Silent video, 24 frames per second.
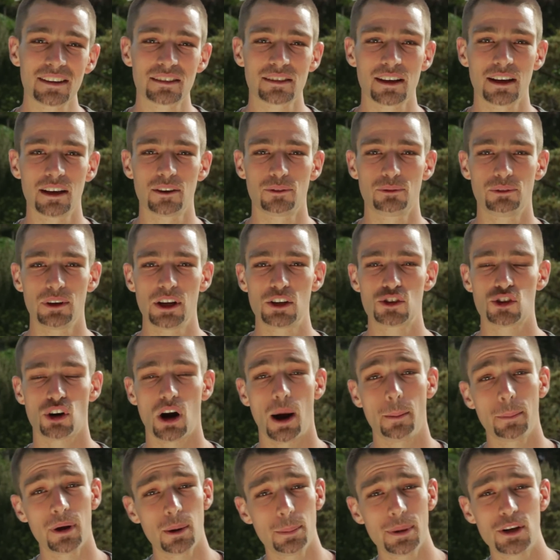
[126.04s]
is gonna feature,
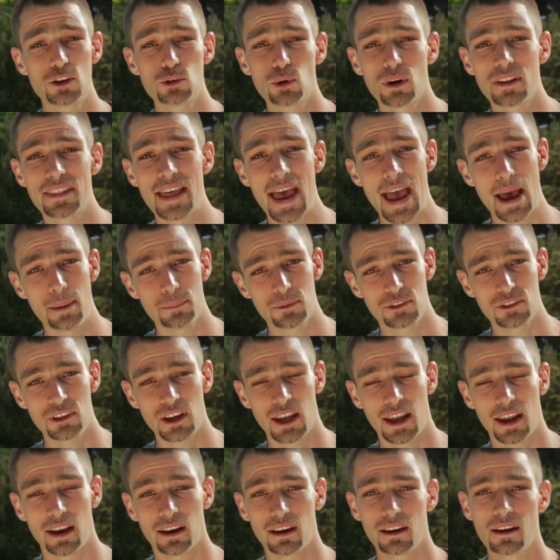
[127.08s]
I'm gonna be doing the
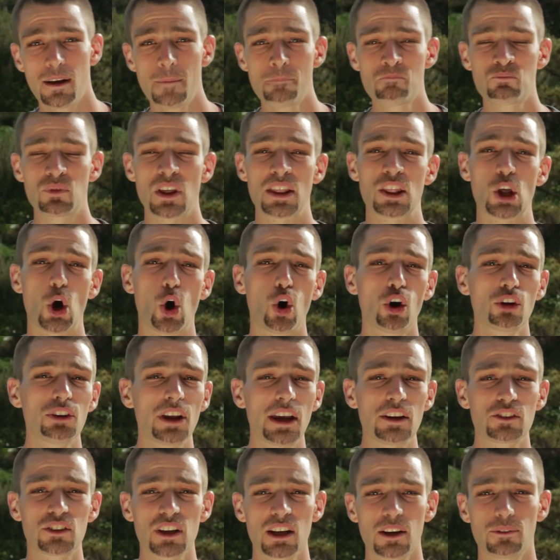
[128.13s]
MC then the whole
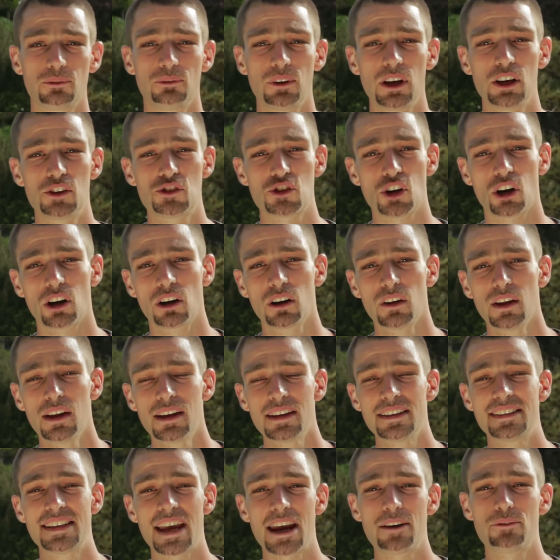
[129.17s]
day is gonna feature
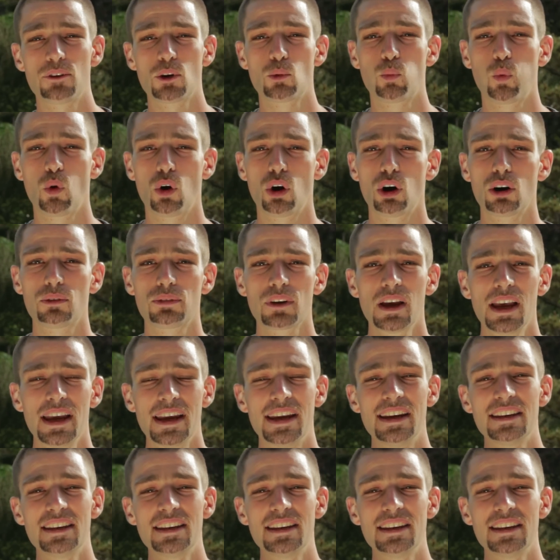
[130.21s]
David Wolfe.